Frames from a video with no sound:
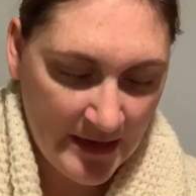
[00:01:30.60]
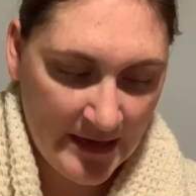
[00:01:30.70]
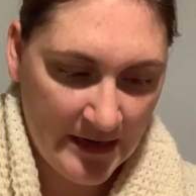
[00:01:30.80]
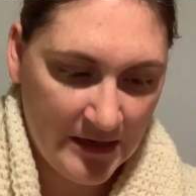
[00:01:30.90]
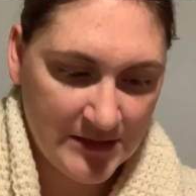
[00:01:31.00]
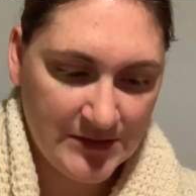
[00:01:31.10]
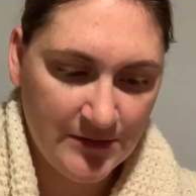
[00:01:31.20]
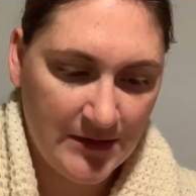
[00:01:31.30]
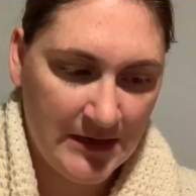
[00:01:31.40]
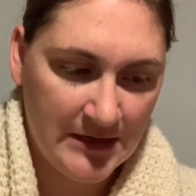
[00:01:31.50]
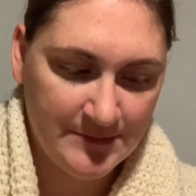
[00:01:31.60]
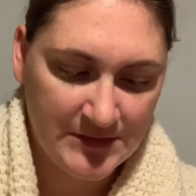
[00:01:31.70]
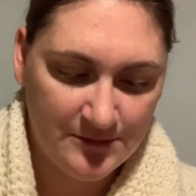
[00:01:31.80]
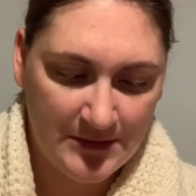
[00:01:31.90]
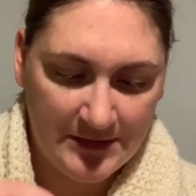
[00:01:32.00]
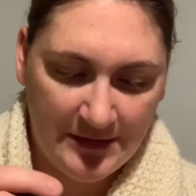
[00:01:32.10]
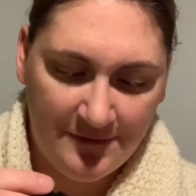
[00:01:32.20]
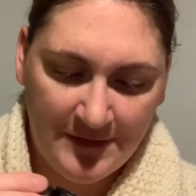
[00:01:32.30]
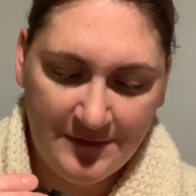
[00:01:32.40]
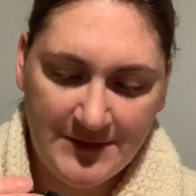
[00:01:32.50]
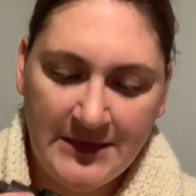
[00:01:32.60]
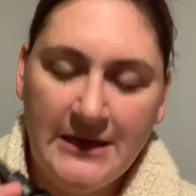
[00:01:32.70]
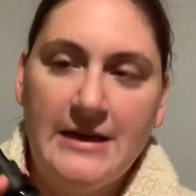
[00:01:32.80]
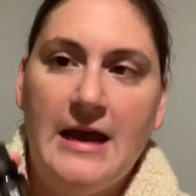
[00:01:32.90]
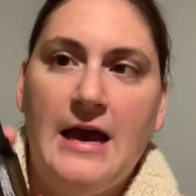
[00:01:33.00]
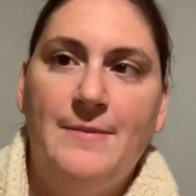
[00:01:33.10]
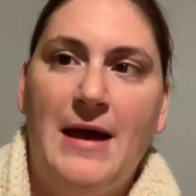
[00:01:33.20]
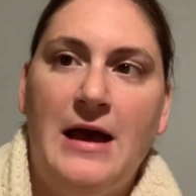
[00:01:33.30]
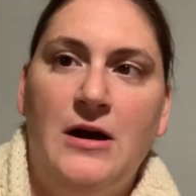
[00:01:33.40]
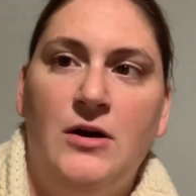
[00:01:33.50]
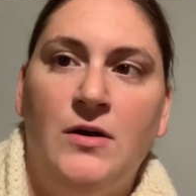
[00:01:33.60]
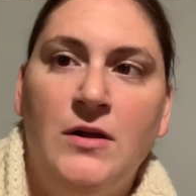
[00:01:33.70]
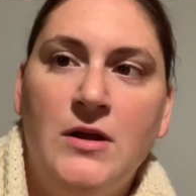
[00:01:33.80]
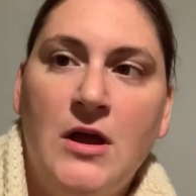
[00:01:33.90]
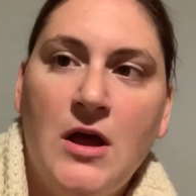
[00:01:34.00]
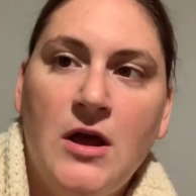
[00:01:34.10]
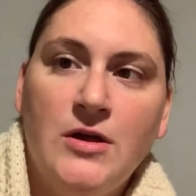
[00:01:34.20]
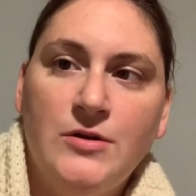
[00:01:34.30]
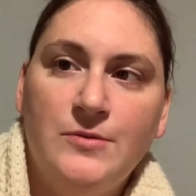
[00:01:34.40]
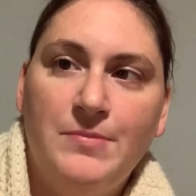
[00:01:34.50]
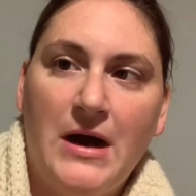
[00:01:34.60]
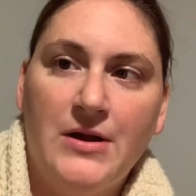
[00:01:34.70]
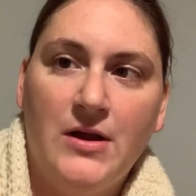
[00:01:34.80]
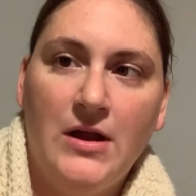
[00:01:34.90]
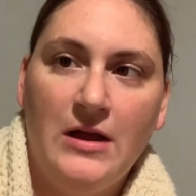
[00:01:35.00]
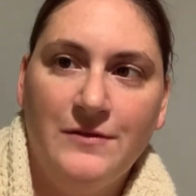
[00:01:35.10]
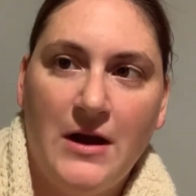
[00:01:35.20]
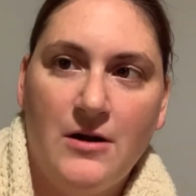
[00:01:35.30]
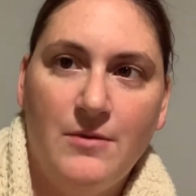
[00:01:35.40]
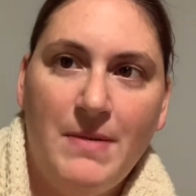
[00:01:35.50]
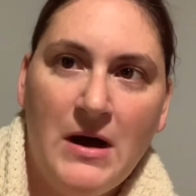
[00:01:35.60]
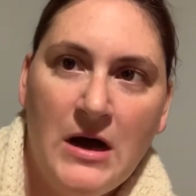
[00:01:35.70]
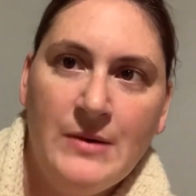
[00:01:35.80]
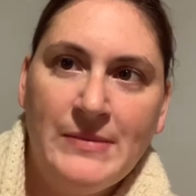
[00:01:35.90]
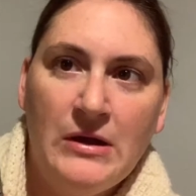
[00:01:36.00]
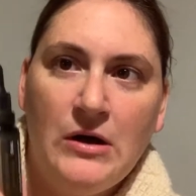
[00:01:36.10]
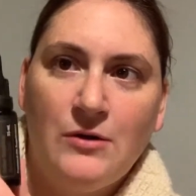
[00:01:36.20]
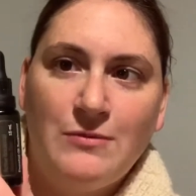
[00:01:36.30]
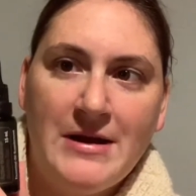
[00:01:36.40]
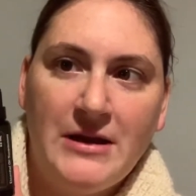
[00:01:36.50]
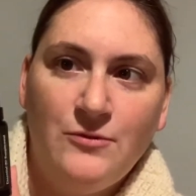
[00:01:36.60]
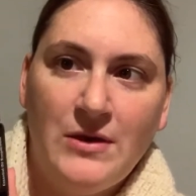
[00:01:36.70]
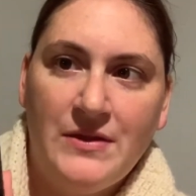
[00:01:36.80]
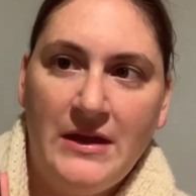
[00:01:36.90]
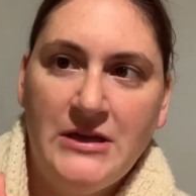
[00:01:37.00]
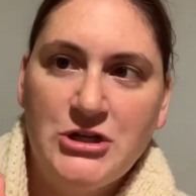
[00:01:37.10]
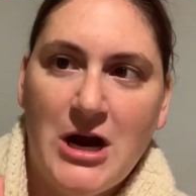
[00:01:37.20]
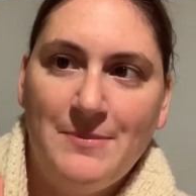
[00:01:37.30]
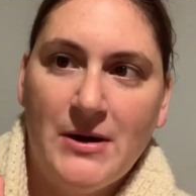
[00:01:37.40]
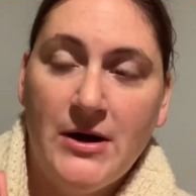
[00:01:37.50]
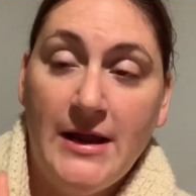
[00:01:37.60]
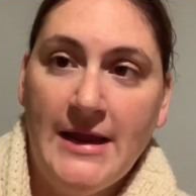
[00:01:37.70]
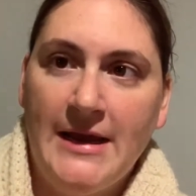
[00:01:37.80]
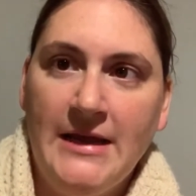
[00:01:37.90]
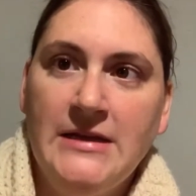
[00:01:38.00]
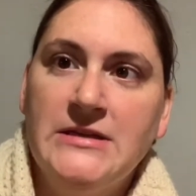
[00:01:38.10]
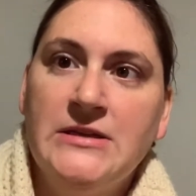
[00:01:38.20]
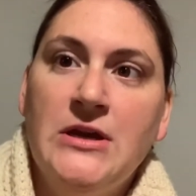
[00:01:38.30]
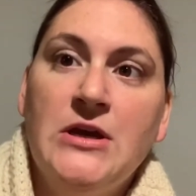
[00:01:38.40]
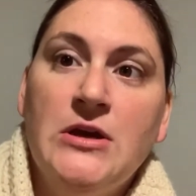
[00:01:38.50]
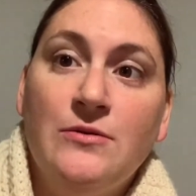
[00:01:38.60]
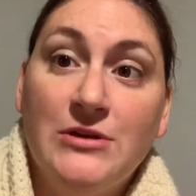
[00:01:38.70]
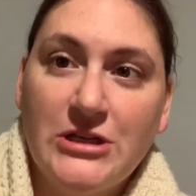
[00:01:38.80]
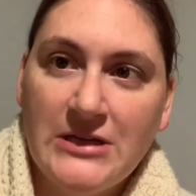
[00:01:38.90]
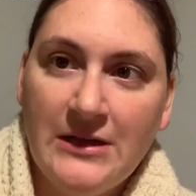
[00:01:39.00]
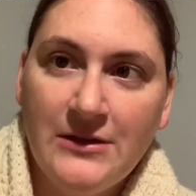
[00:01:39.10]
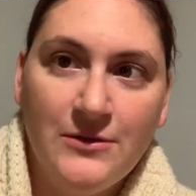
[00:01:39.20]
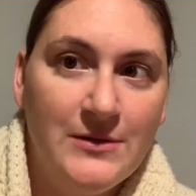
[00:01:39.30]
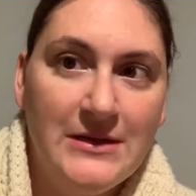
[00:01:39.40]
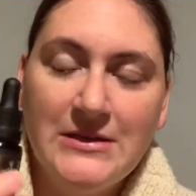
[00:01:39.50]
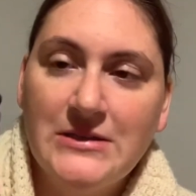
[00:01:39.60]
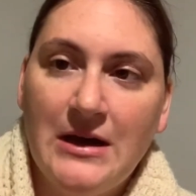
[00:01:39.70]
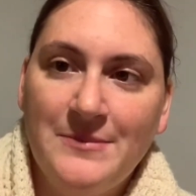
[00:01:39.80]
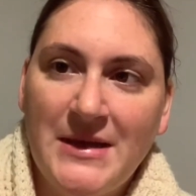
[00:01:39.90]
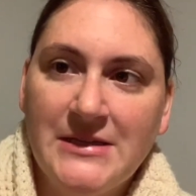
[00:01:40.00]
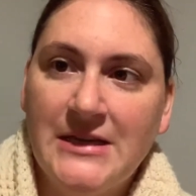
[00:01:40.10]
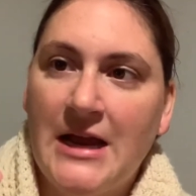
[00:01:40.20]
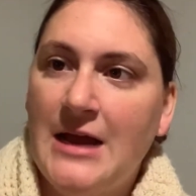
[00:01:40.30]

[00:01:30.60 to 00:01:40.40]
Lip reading: It also comes with a 15 ml bottle of Yarrow POM already with a dropper in it, which I tell you is amazing.